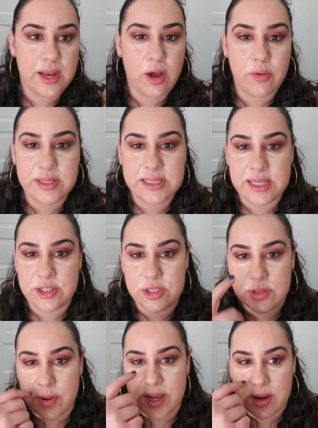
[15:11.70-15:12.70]
always
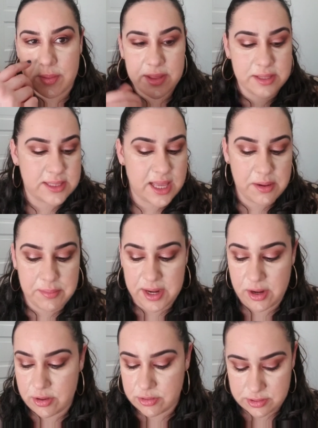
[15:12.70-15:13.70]
itches right here by the side of my
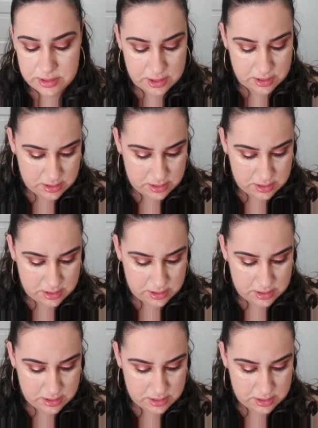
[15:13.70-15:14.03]
nose.